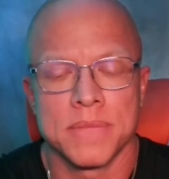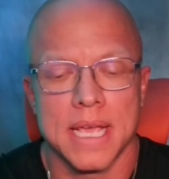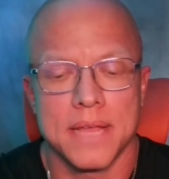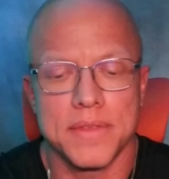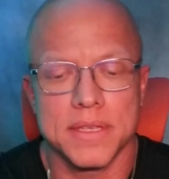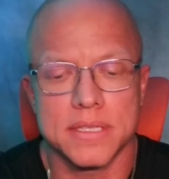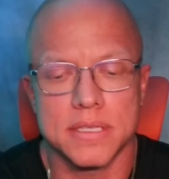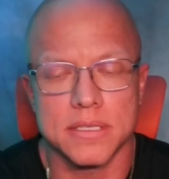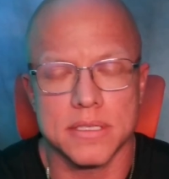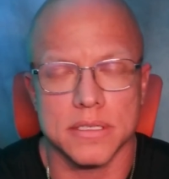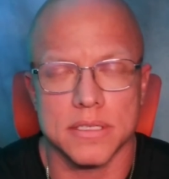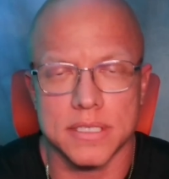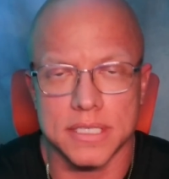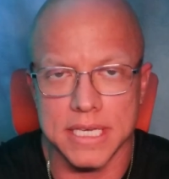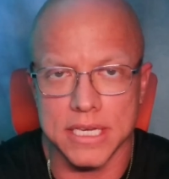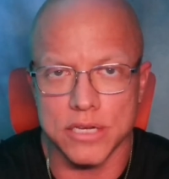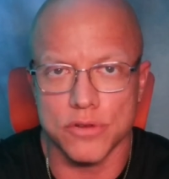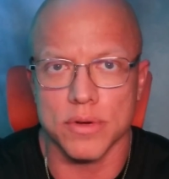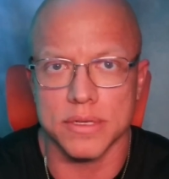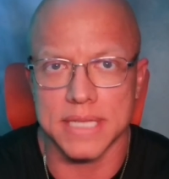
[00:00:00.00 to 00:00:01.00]
And this is a
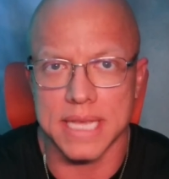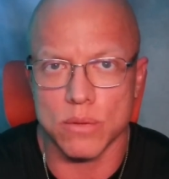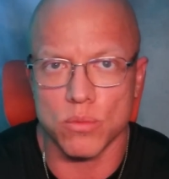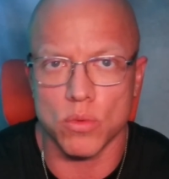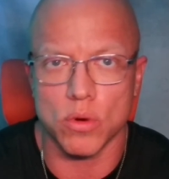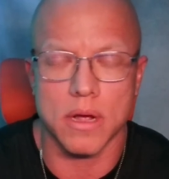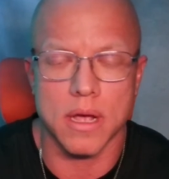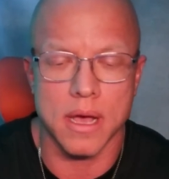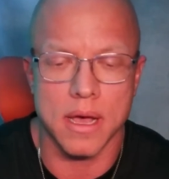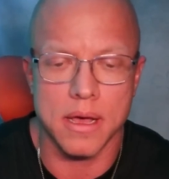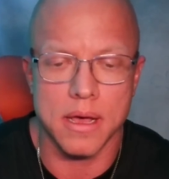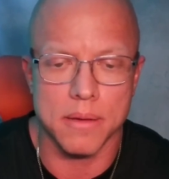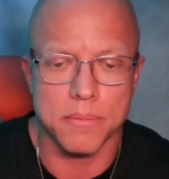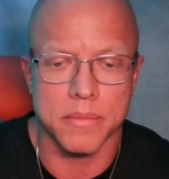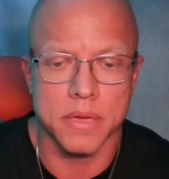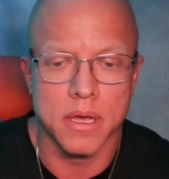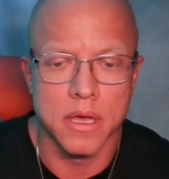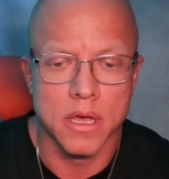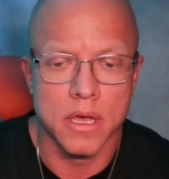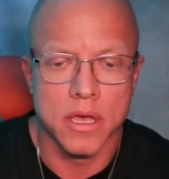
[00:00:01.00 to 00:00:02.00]
secret that will
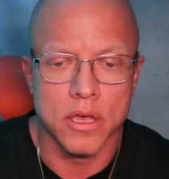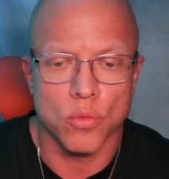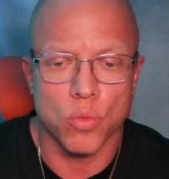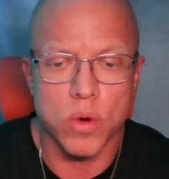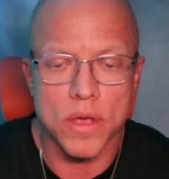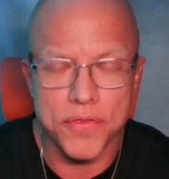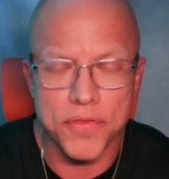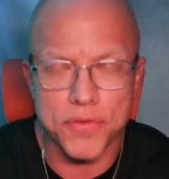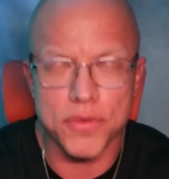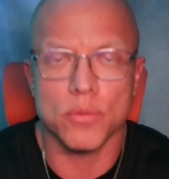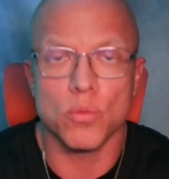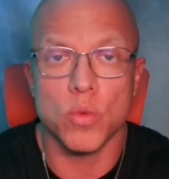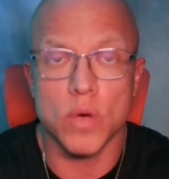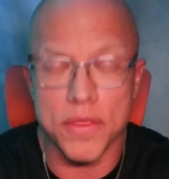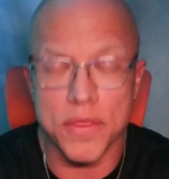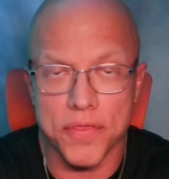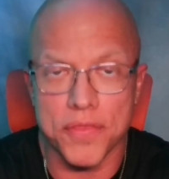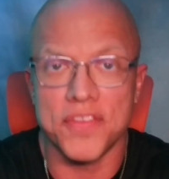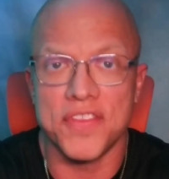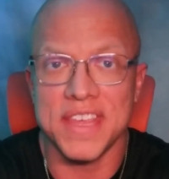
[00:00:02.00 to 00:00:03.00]
come with, the,
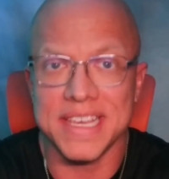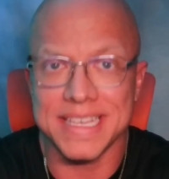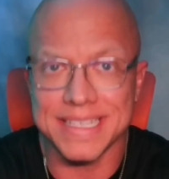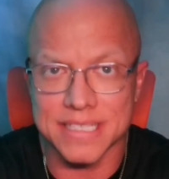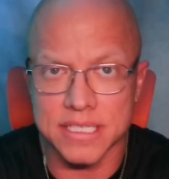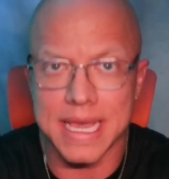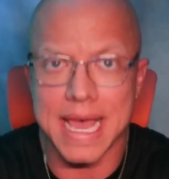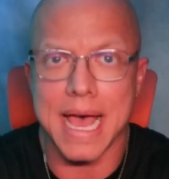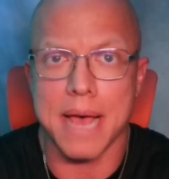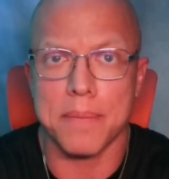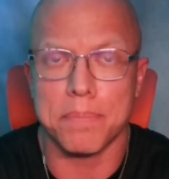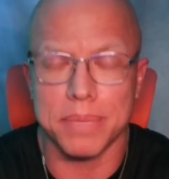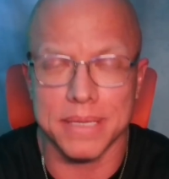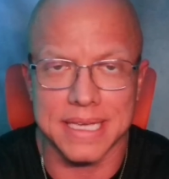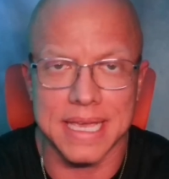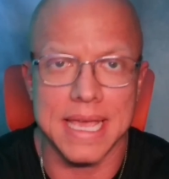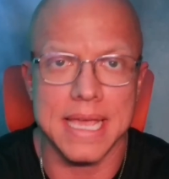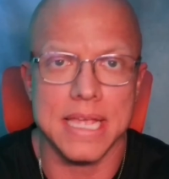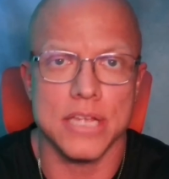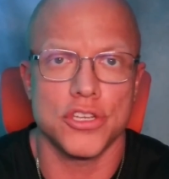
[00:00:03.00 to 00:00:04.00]
with this
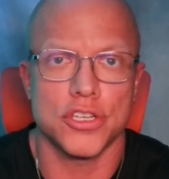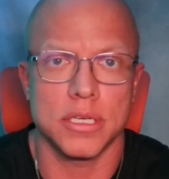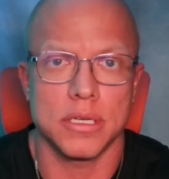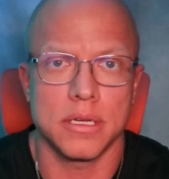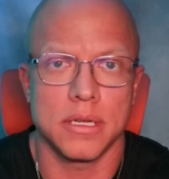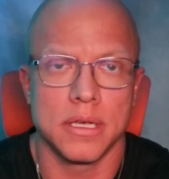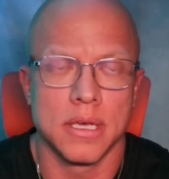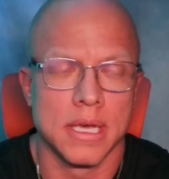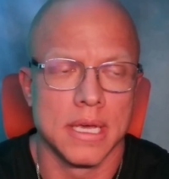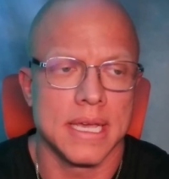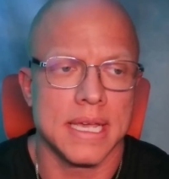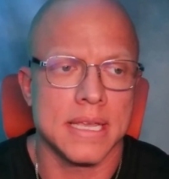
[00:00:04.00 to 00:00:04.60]
application.